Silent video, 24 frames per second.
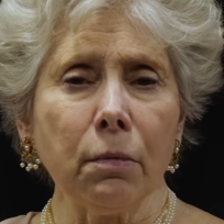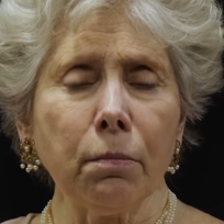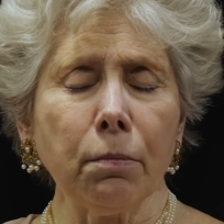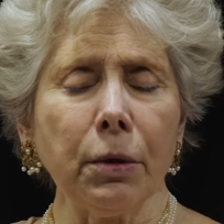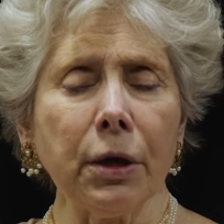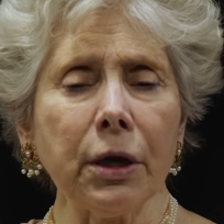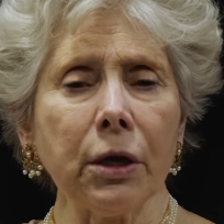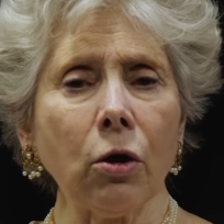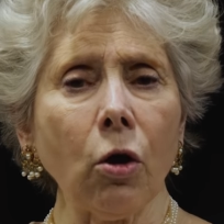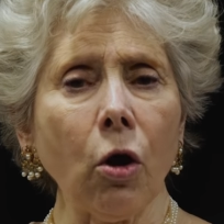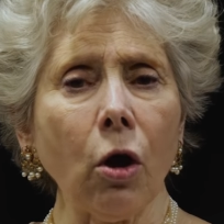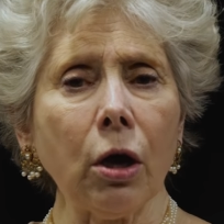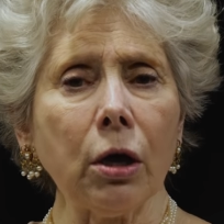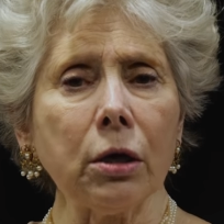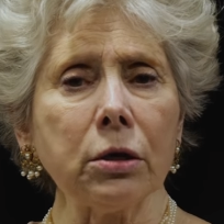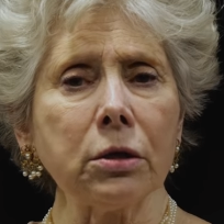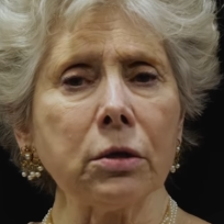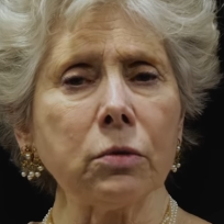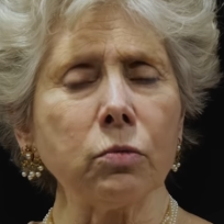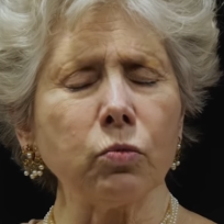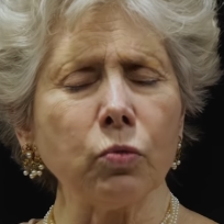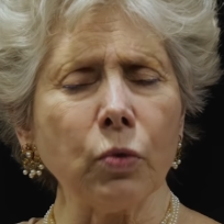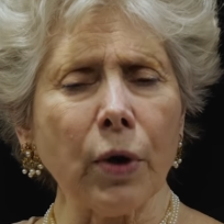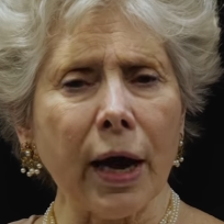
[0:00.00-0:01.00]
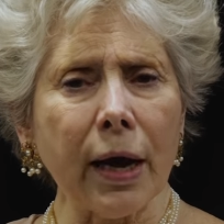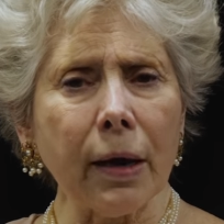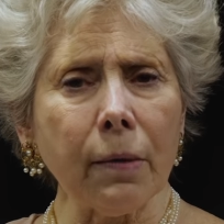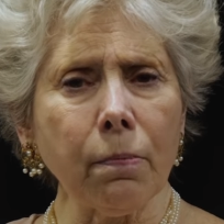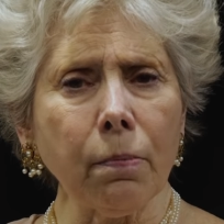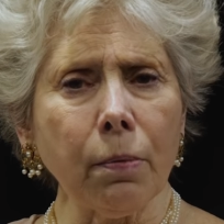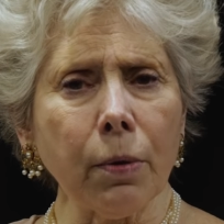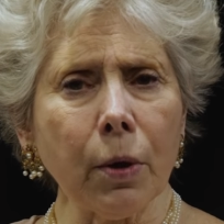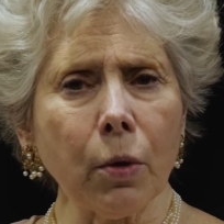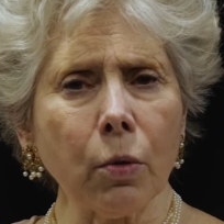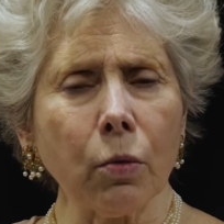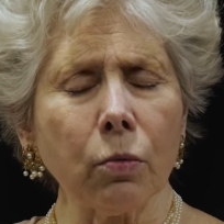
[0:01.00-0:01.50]
because
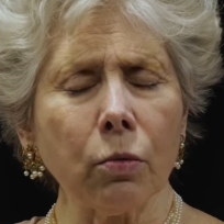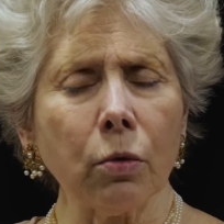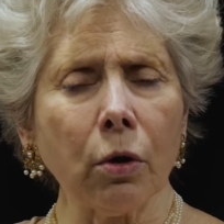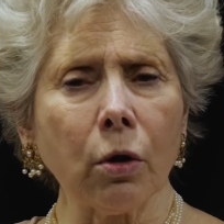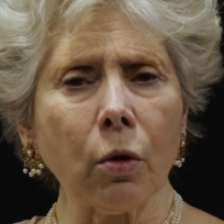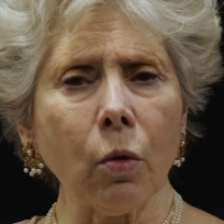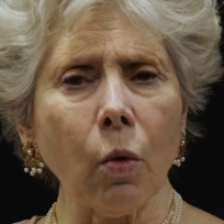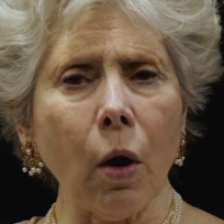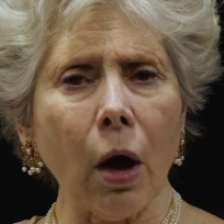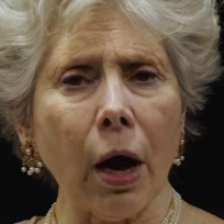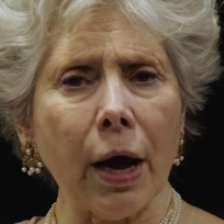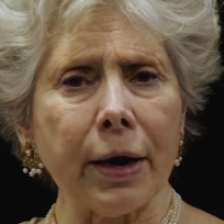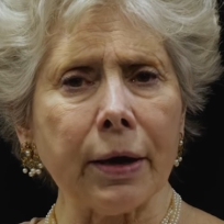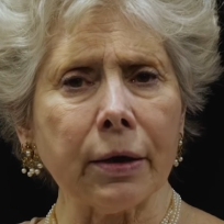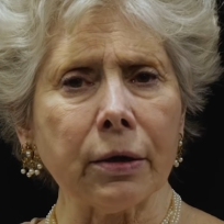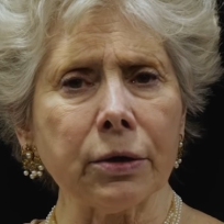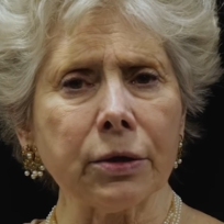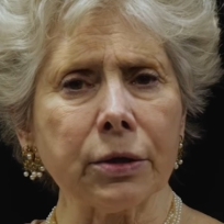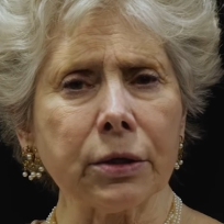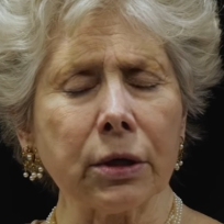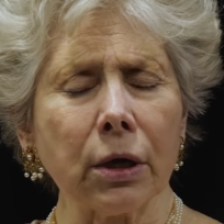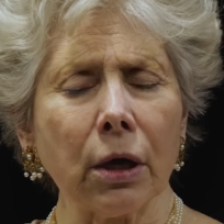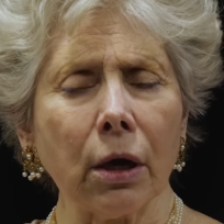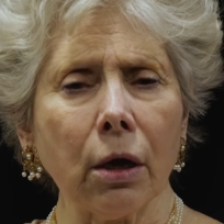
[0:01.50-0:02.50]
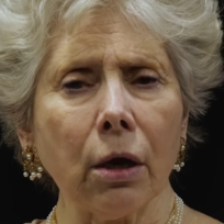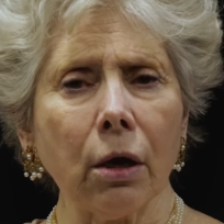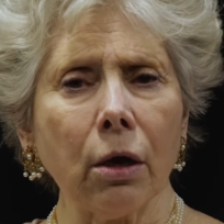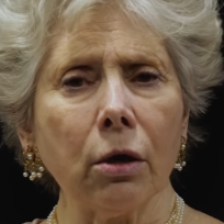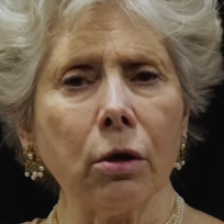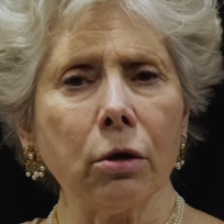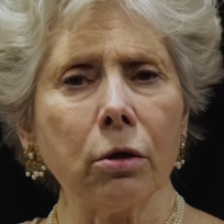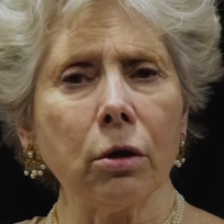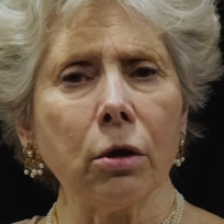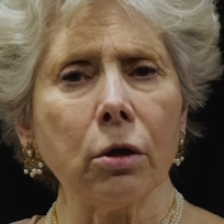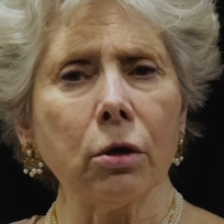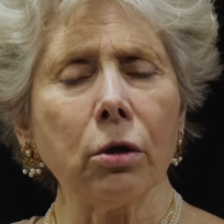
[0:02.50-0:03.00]
rape requires
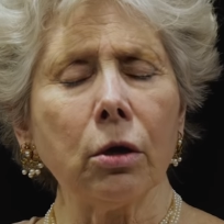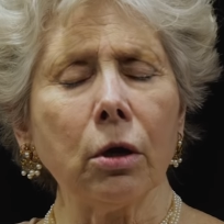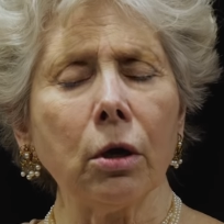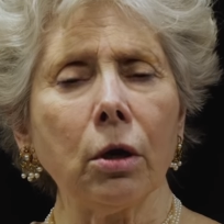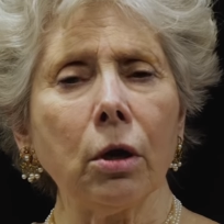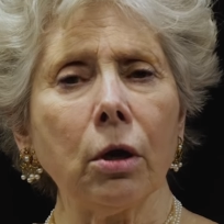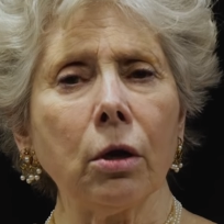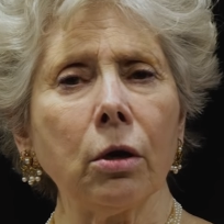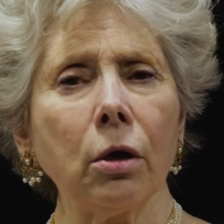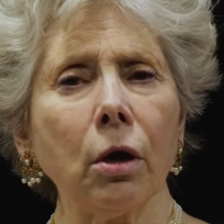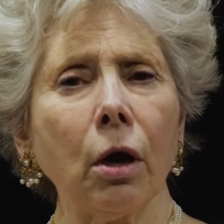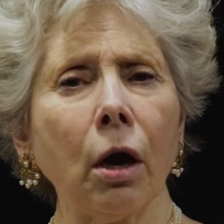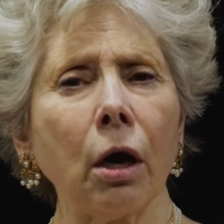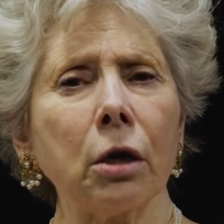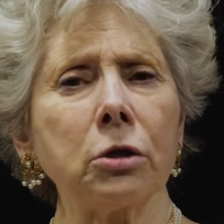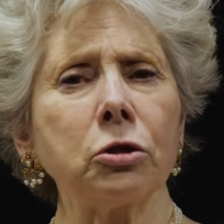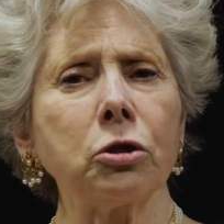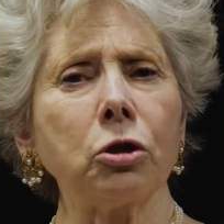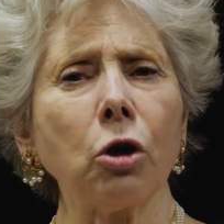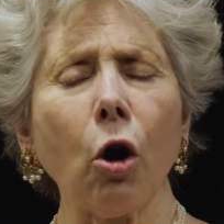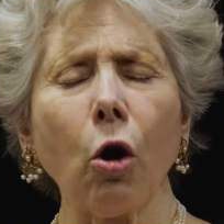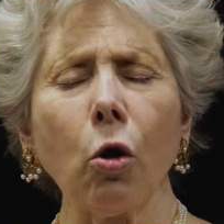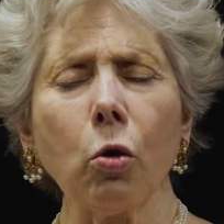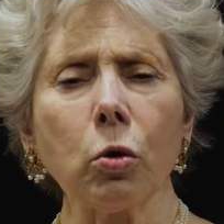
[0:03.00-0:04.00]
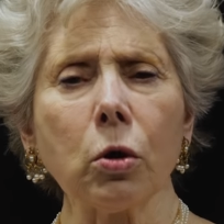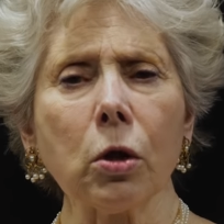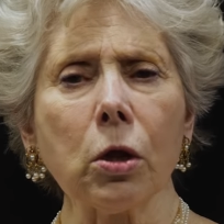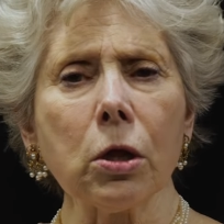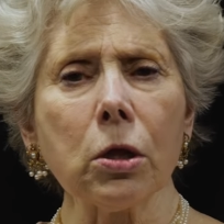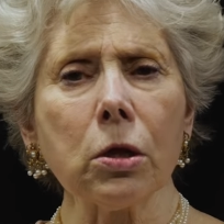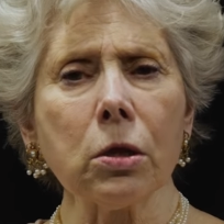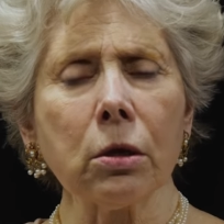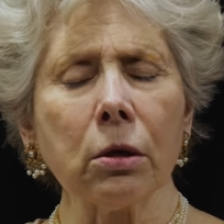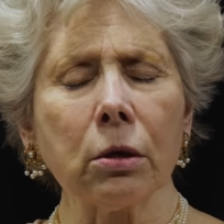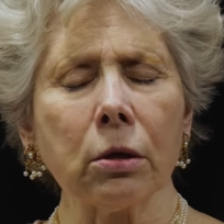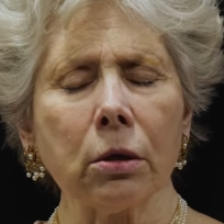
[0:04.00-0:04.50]
a
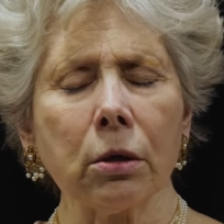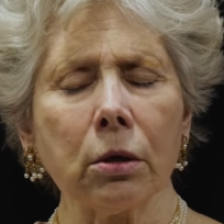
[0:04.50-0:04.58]
total